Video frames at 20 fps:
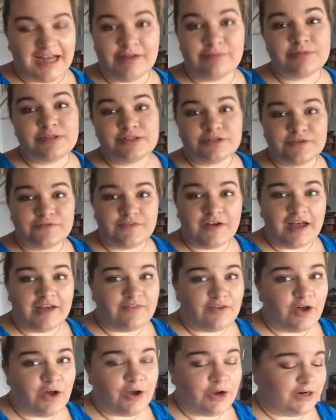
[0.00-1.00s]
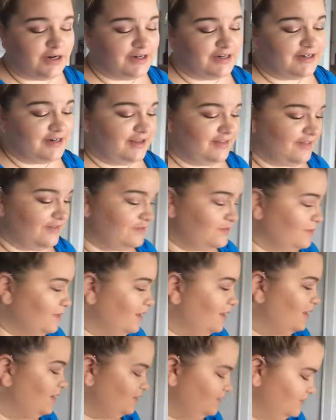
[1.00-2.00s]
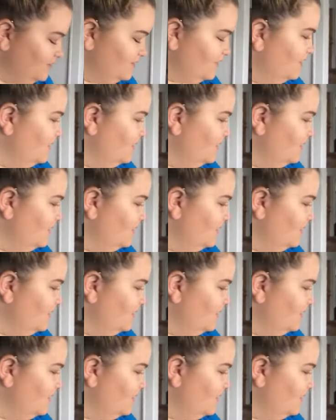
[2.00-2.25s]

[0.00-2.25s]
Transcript: I'm still five at heart and I love SpaghettiOs.